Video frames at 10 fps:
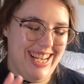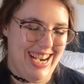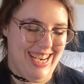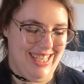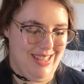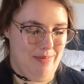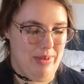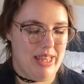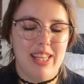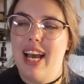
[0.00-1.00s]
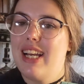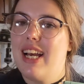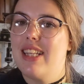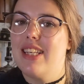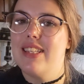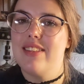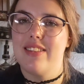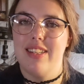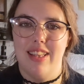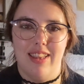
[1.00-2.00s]
I got this
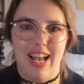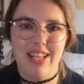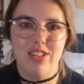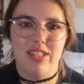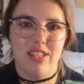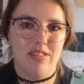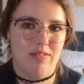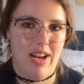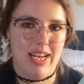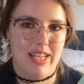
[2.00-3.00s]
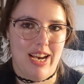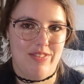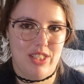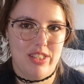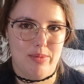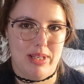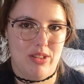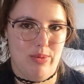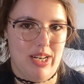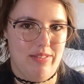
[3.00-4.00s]
last year, right after
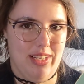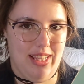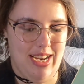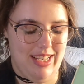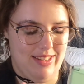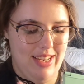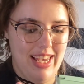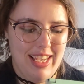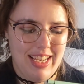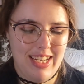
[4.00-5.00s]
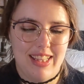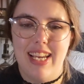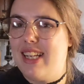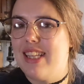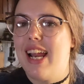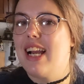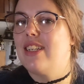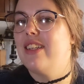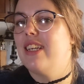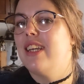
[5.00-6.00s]
Christmas, when I realized, kind of late, that
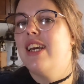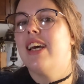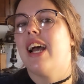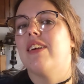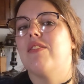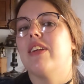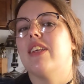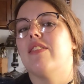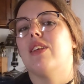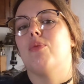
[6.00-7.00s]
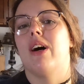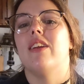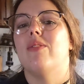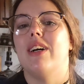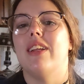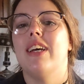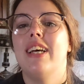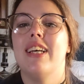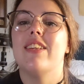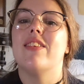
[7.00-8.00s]
actually I really wanted one.
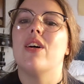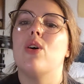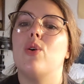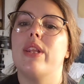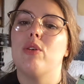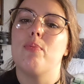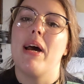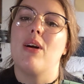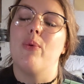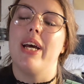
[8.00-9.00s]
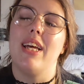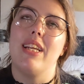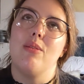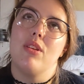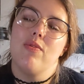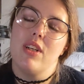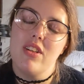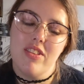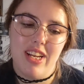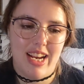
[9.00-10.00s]
So that was back when it was
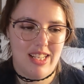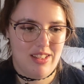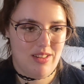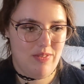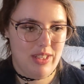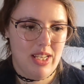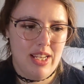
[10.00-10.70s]
first kind of